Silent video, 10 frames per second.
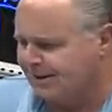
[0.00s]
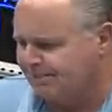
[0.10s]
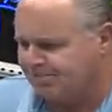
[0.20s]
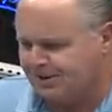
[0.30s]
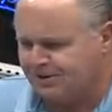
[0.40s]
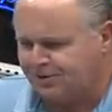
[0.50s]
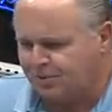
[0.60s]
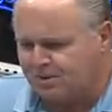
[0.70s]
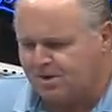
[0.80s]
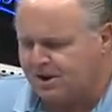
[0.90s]
I play you
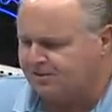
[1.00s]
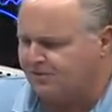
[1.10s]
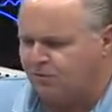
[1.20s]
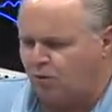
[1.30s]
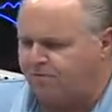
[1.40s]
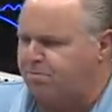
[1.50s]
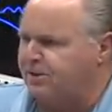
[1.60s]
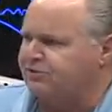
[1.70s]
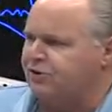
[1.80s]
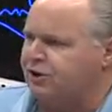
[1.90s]
three minutes of Wolf
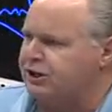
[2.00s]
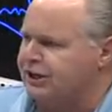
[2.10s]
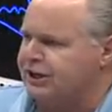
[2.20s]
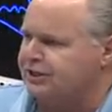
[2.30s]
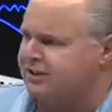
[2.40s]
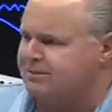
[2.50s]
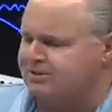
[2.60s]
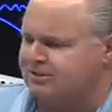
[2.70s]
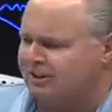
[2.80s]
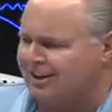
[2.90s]
Blitzer cleaning
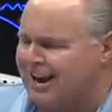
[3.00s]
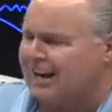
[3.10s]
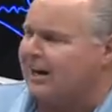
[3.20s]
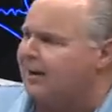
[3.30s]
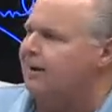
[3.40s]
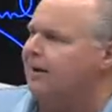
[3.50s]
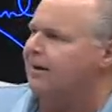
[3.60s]
Debbie's clock,